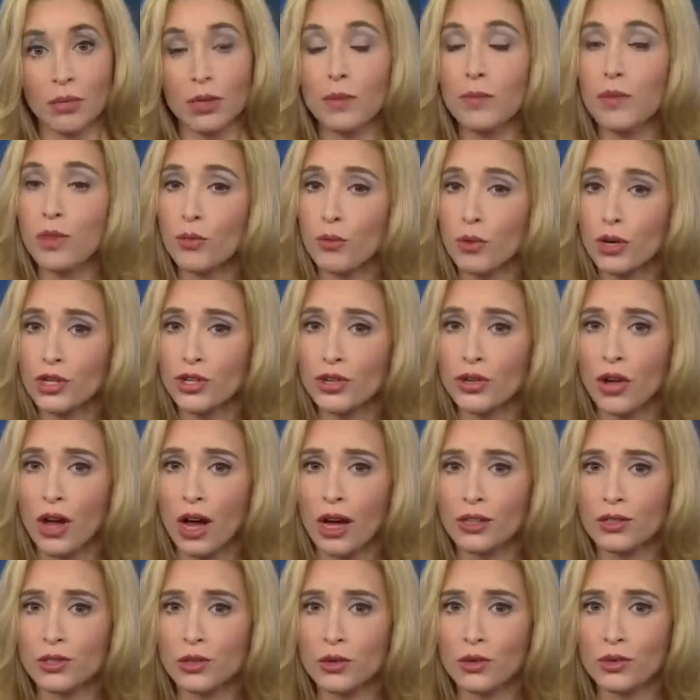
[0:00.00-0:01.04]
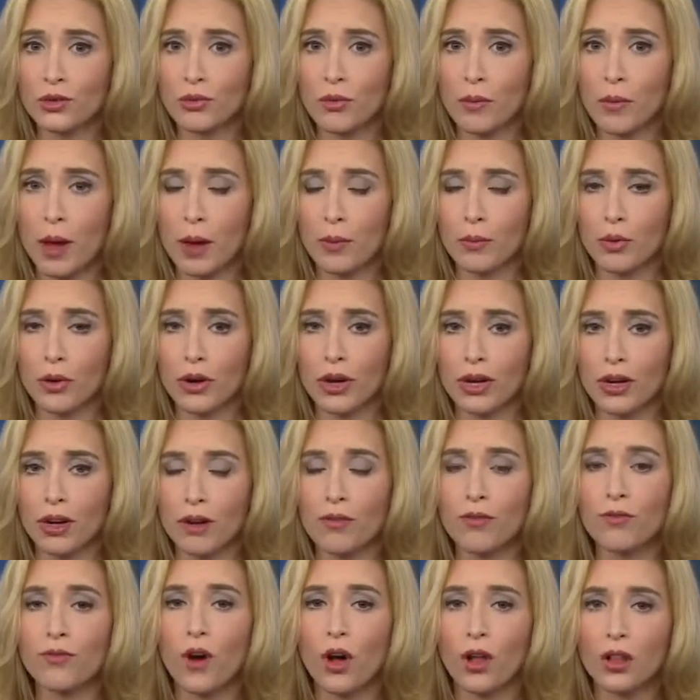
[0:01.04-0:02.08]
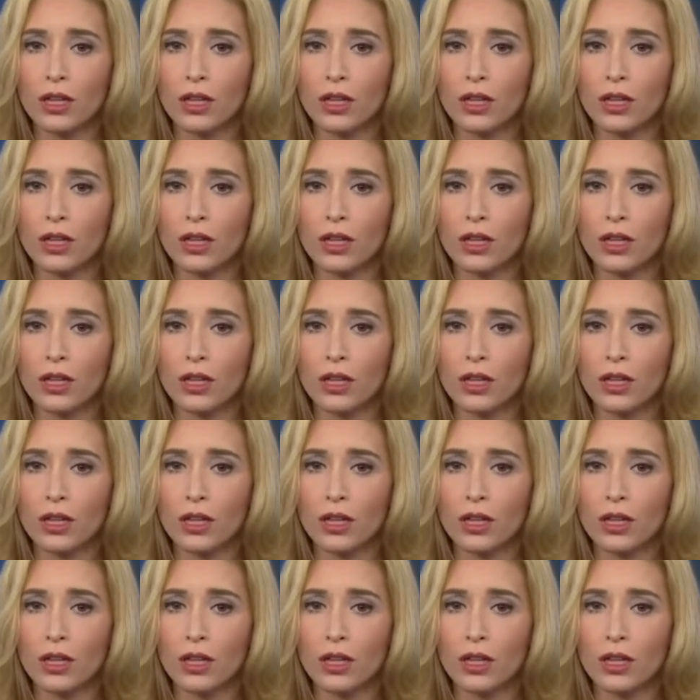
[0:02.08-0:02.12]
Plymouth Regional High School is remembering a